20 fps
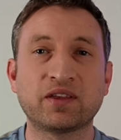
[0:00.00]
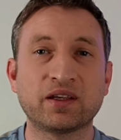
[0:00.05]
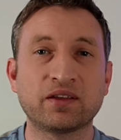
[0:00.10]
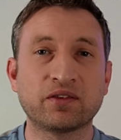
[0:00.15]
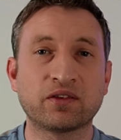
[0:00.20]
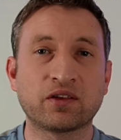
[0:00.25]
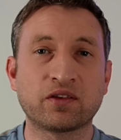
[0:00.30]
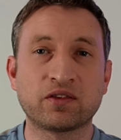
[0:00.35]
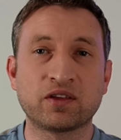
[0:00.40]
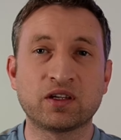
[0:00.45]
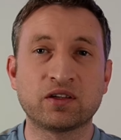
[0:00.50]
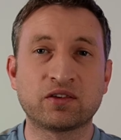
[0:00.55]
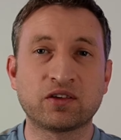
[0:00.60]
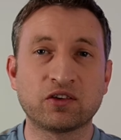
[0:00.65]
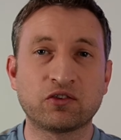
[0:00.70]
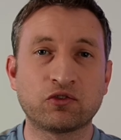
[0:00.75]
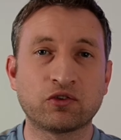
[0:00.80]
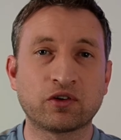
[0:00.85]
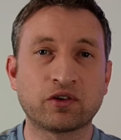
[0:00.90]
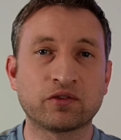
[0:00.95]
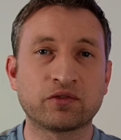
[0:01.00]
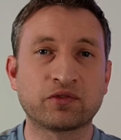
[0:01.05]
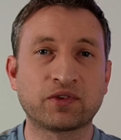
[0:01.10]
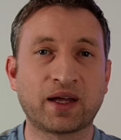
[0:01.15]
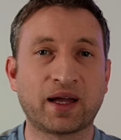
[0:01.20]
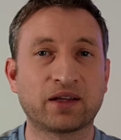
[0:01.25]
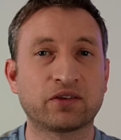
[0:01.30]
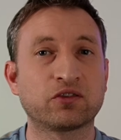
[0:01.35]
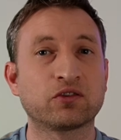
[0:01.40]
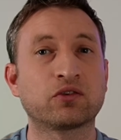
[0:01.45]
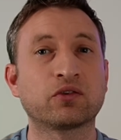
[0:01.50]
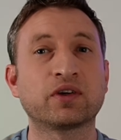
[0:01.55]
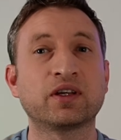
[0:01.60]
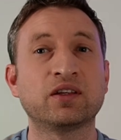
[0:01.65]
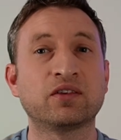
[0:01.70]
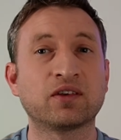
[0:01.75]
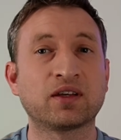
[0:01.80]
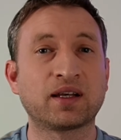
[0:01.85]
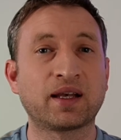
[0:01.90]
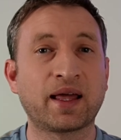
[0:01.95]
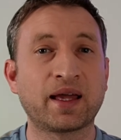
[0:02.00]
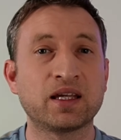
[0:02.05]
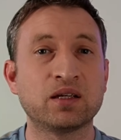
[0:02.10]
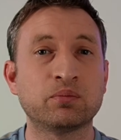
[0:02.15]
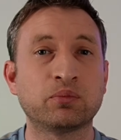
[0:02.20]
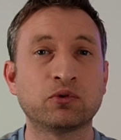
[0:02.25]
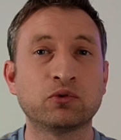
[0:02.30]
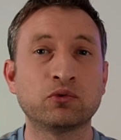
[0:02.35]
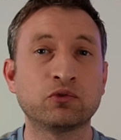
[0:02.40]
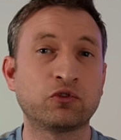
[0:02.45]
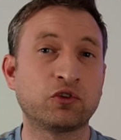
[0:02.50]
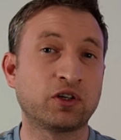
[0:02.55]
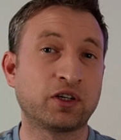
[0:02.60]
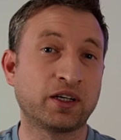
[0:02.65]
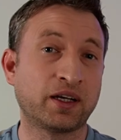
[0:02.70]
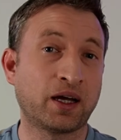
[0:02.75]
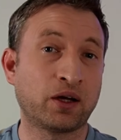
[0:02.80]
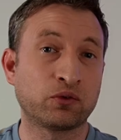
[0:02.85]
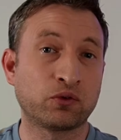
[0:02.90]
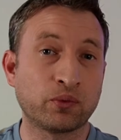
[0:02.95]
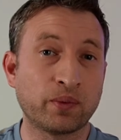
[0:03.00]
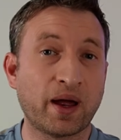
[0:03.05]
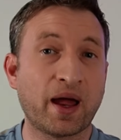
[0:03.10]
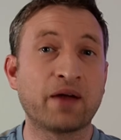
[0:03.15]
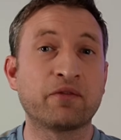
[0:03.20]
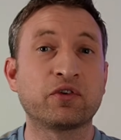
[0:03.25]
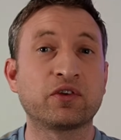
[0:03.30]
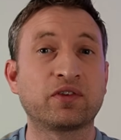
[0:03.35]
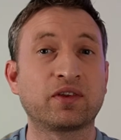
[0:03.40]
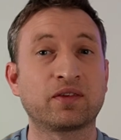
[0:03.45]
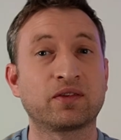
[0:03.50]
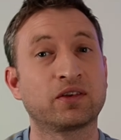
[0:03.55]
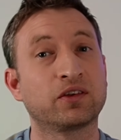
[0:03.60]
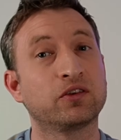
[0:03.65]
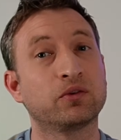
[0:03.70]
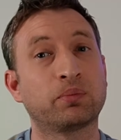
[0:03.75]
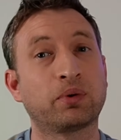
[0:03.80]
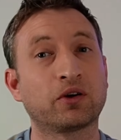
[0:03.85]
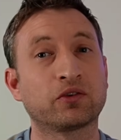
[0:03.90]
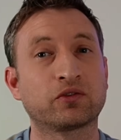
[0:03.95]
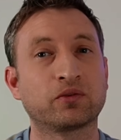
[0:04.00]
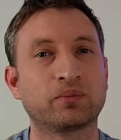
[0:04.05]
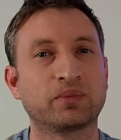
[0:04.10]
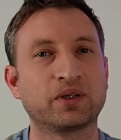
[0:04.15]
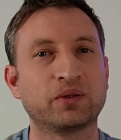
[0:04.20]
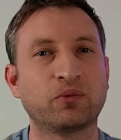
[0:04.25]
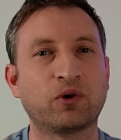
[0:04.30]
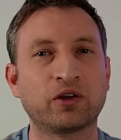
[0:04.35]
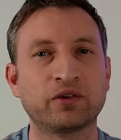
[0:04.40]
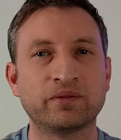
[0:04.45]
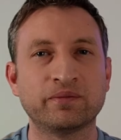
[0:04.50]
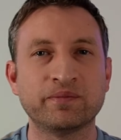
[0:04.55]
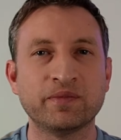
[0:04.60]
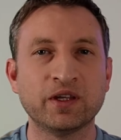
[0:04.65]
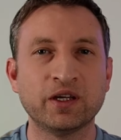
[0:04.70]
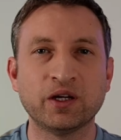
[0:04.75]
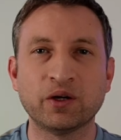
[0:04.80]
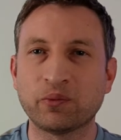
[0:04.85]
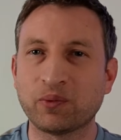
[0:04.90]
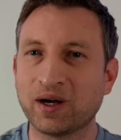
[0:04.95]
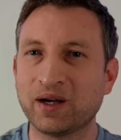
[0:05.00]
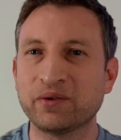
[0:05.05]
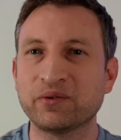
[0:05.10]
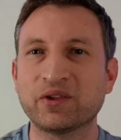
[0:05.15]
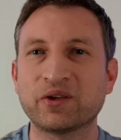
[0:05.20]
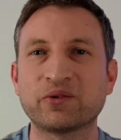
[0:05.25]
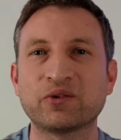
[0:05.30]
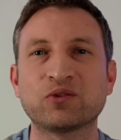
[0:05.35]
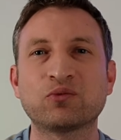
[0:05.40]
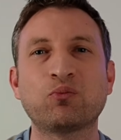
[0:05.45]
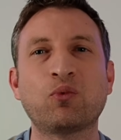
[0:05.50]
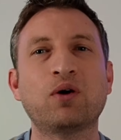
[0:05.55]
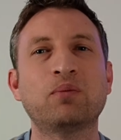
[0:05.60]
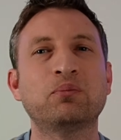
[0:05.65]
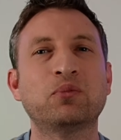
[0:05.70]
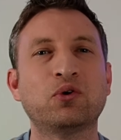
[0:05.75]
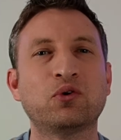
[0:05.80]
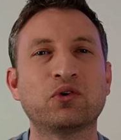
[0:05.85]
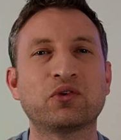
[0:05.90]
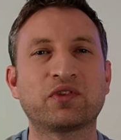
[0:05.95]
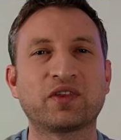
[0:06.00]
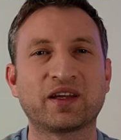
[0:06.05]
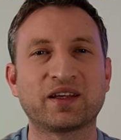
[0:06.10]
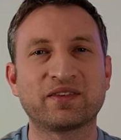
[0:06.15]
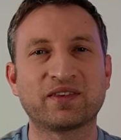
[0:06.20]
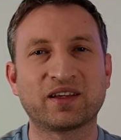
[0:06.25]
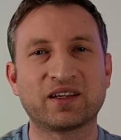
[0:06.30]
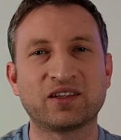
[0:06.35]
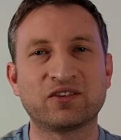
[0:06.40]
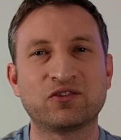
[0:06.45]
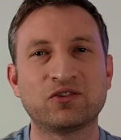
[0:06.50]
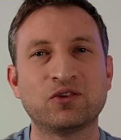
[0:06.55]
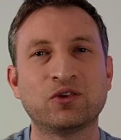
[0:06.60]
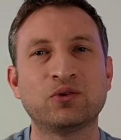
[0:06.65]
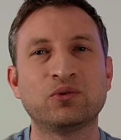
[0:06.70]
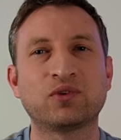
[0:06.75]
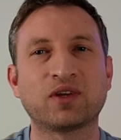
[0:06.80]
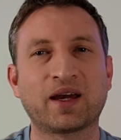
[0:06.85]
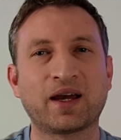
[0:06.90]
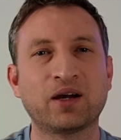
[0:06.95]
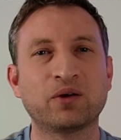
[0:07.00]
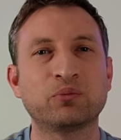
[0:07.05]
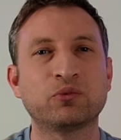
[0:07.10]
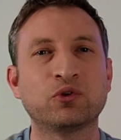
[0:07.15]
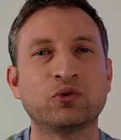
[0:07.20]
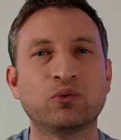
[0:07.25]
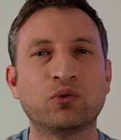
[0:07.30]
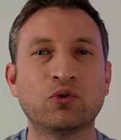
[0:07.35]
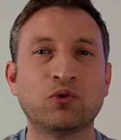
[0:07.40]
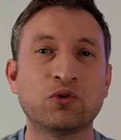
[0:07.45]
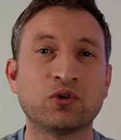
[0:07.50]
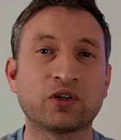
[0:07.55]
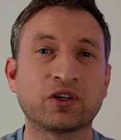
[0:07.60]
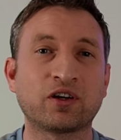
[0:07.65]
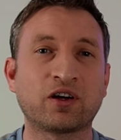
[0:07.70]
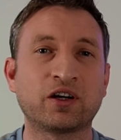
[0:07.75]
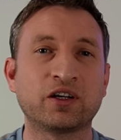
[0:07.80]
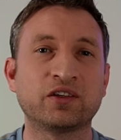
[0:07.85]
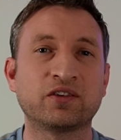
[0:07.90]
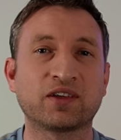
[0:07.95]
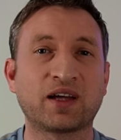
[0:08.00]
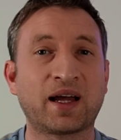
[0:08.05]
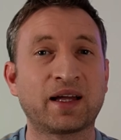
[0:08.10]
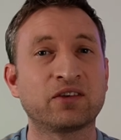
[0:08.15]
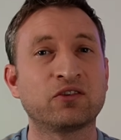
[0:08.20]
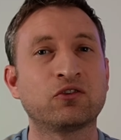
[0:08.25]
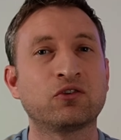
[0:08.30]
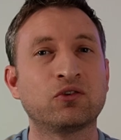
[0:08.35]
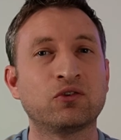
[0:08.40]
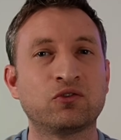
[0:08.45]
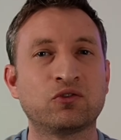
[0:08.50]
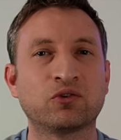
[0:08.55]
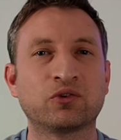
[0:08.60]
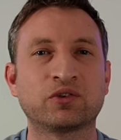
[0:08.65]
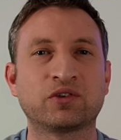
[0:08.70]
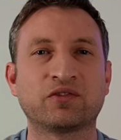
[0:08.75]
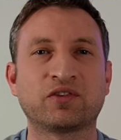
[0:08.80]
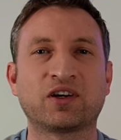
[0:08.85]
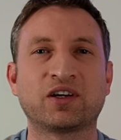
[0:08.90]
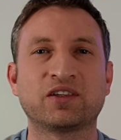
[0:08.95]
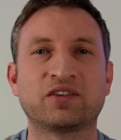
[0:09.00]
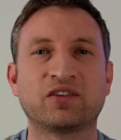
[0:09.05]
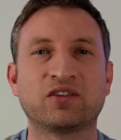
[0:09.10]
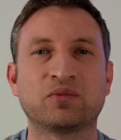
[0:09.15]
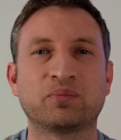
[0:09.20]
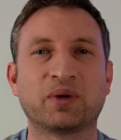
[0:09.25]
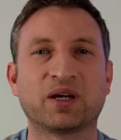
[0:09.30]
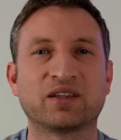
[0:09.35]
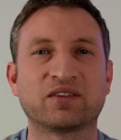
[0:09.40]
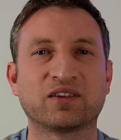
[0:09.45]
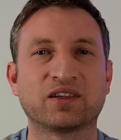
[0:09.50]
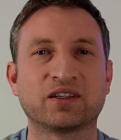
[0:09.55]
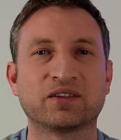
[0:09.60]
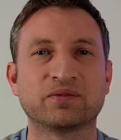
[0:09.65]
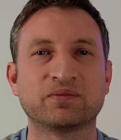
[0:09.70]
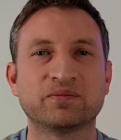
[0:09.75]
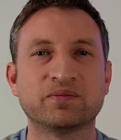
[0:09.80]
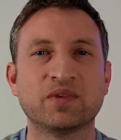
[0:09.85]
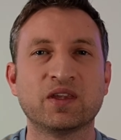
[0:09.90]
think that the addition of categories and labels, you can now do everything that you possibly want. Well, there is one more thing that is new to help you organise and use your devices better.